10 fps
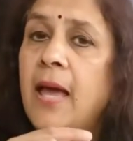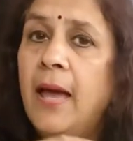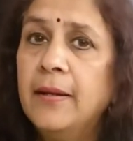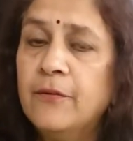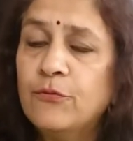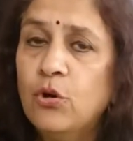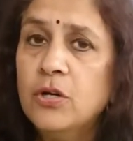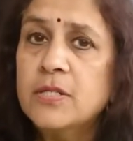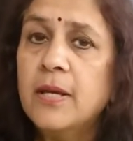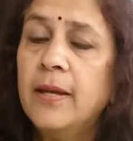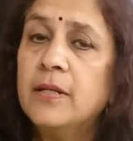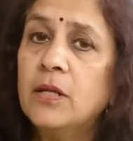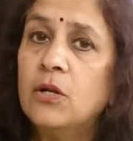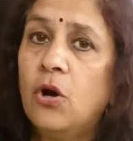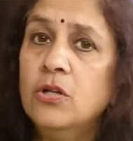And of course,
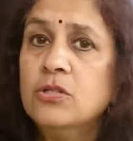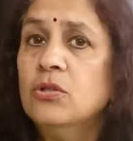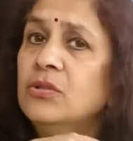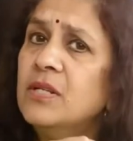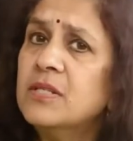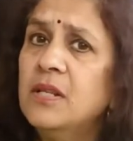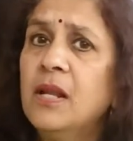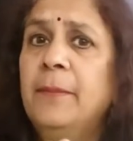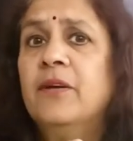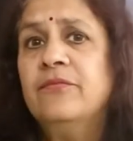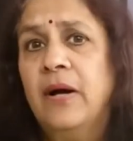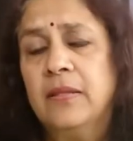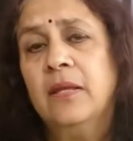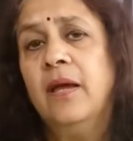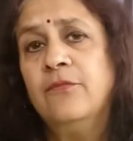it also, there's a little bit of
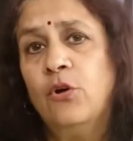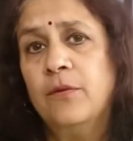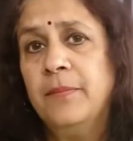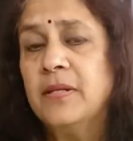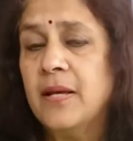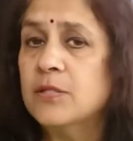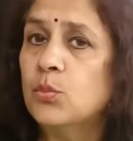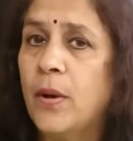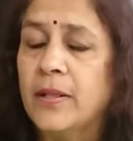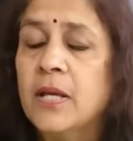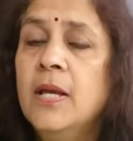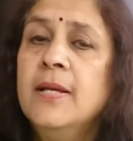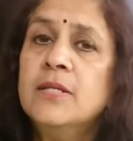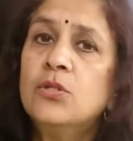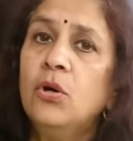Vata involvement as well.
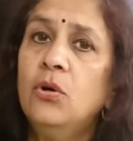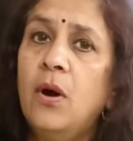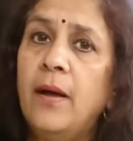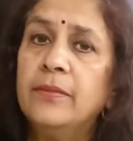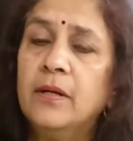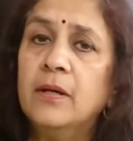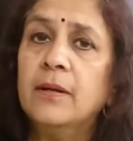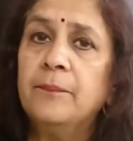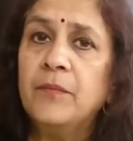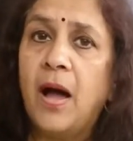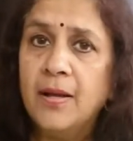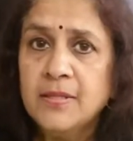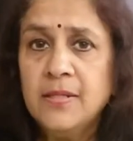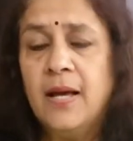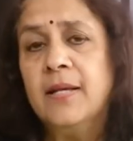So the
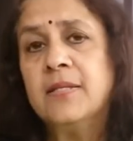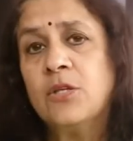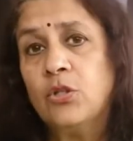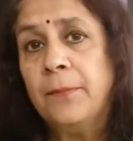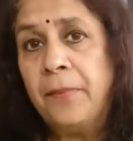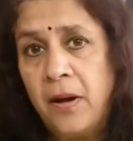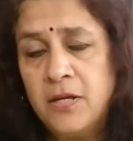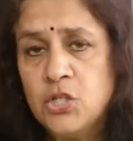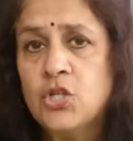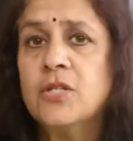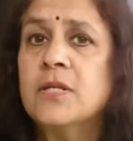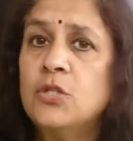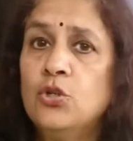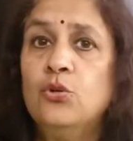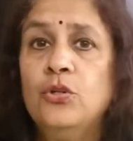asanas or the postures
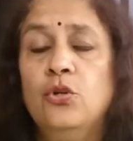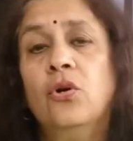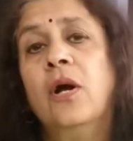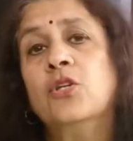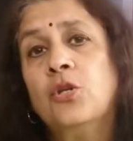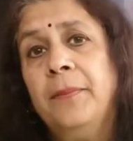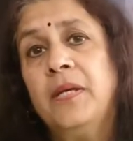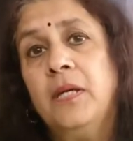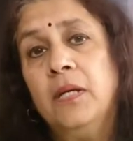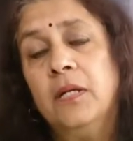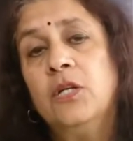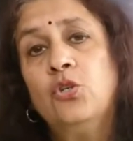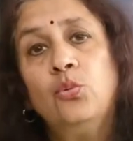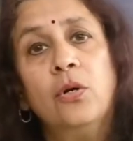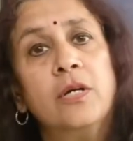that you do in yoga should be geared
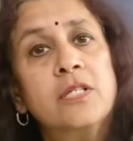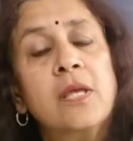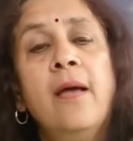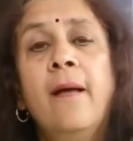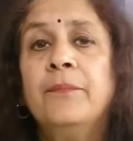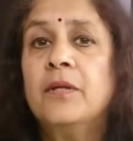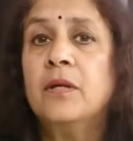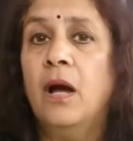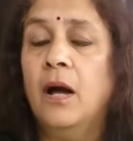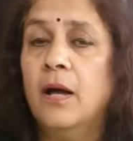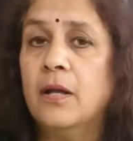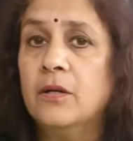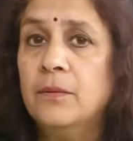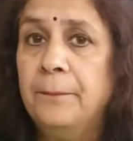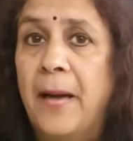towards
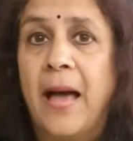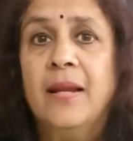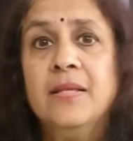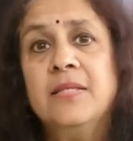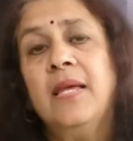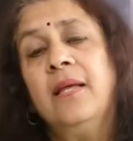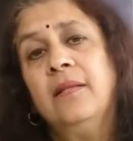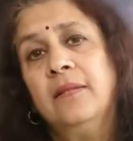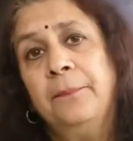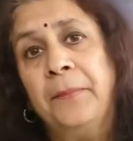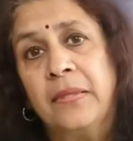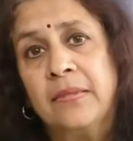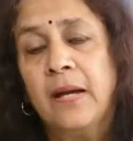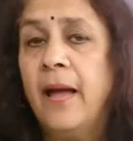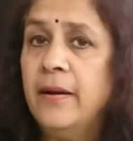balancing the
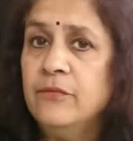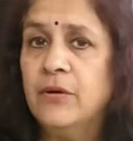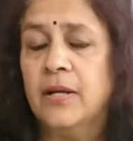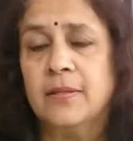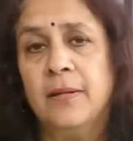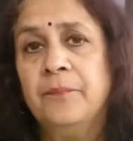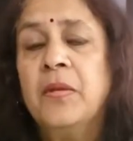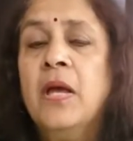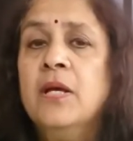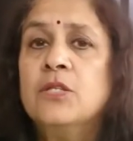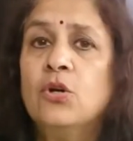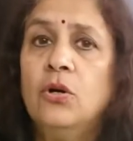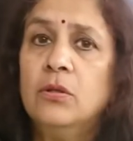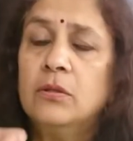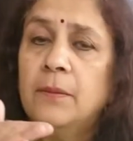Pitta and Vata.
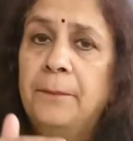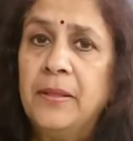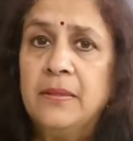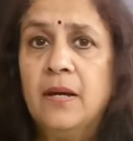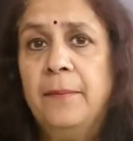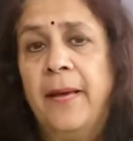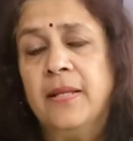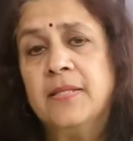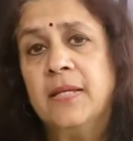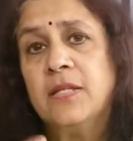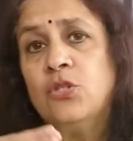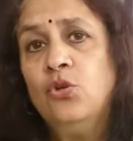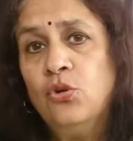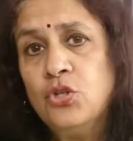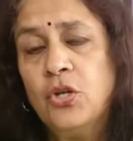So the Pitta balancing is
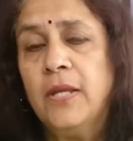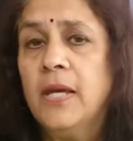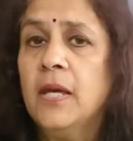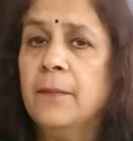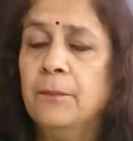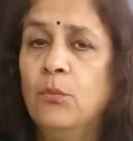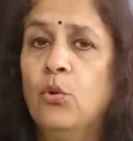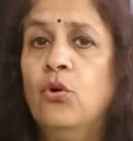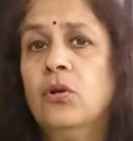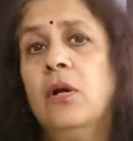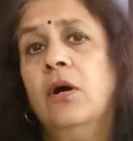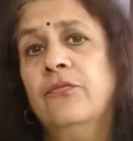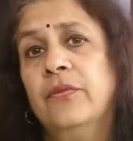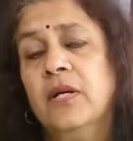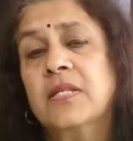usually more
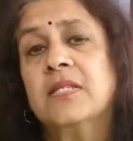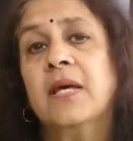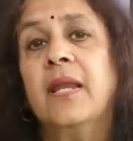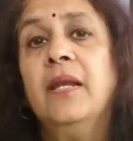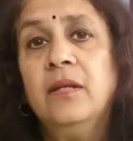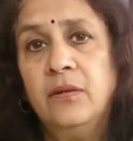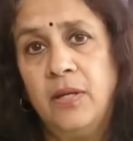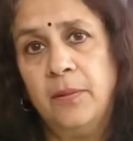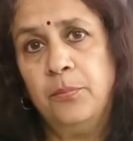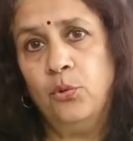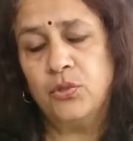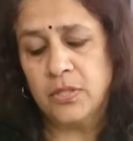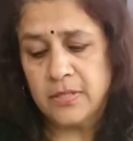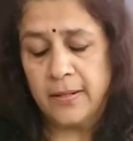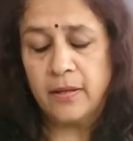of the surrendering
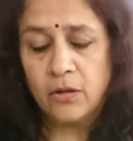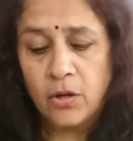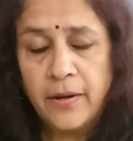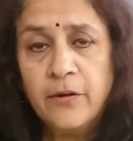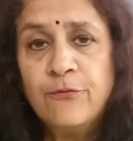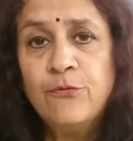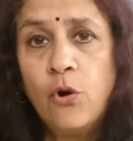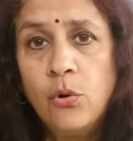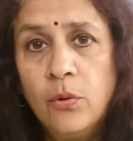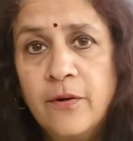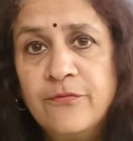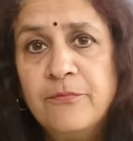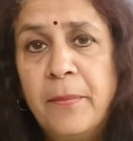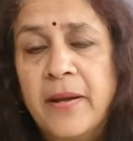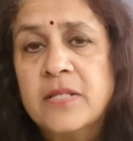poses, like kind of forward
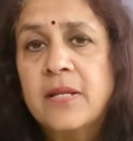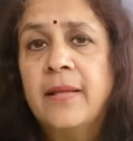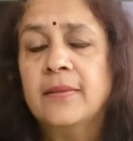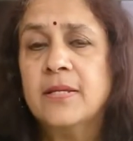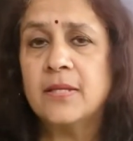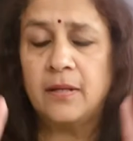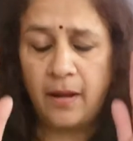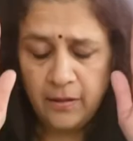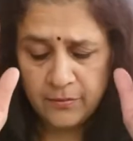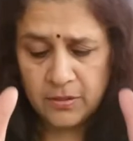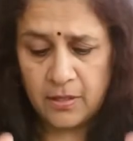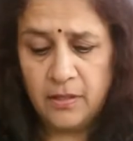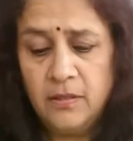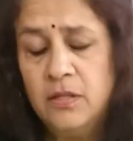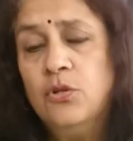bends like this, and kind of
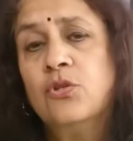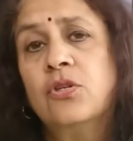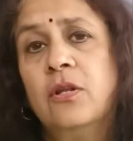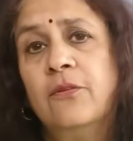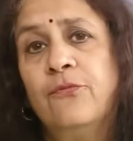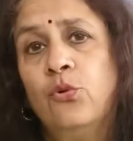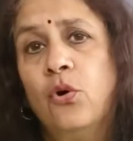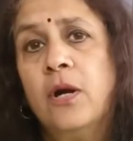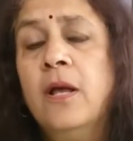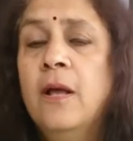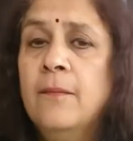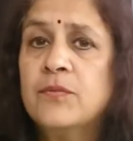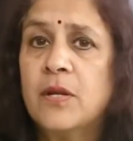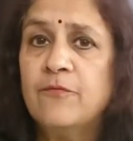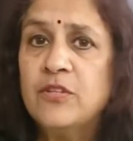surrender yourself to the floor,
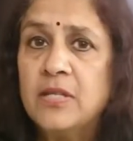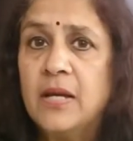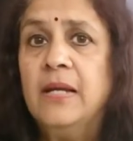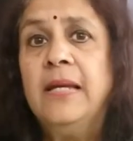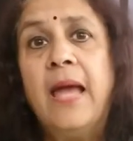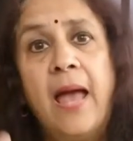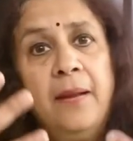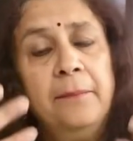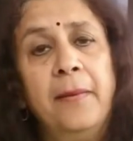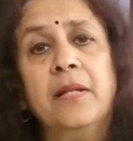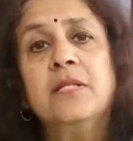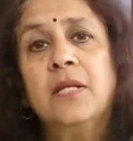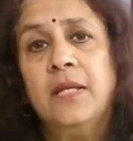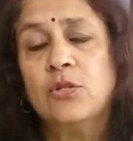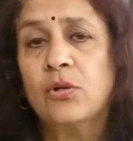sort of physically and
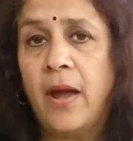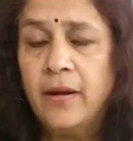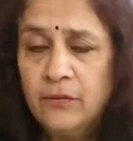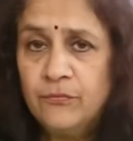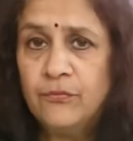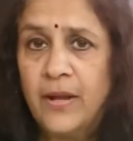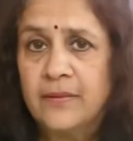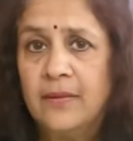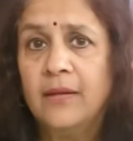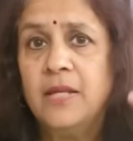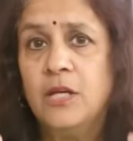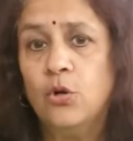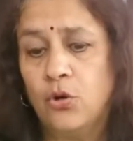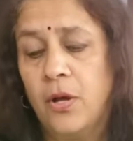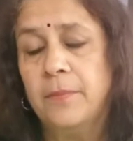mentally. So kind of let that
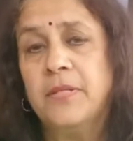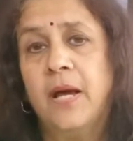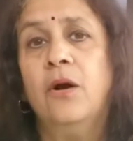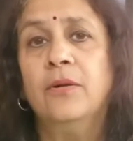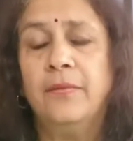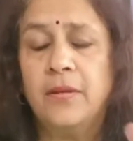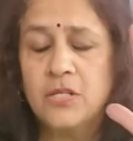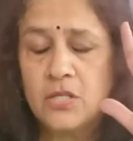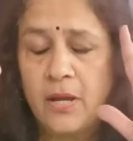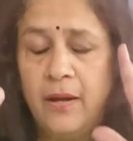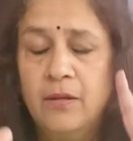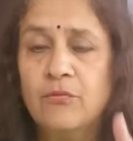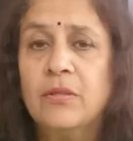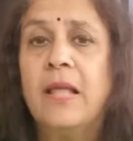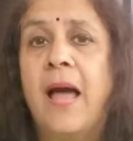ego come down and then just kind of
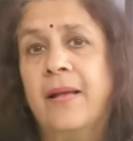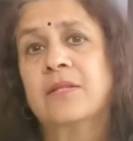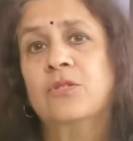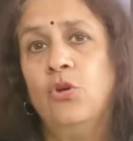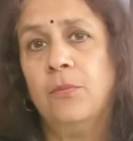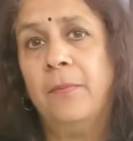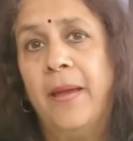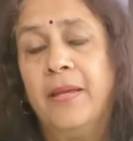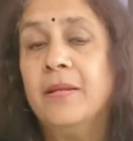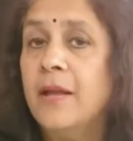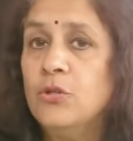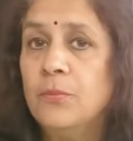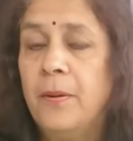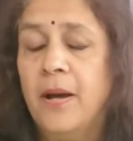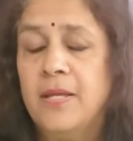relax your mind and
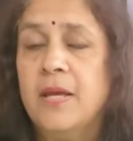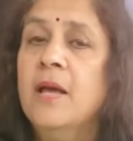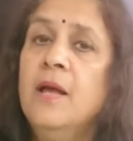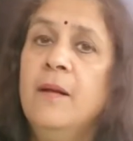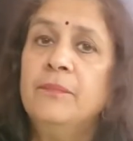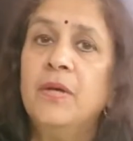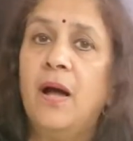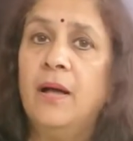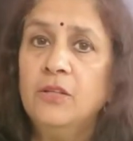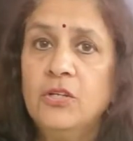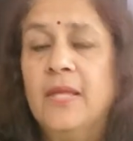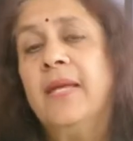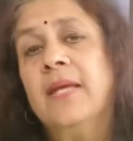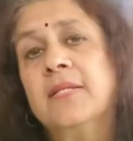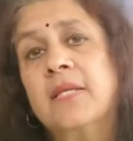your body. The other
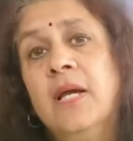thing is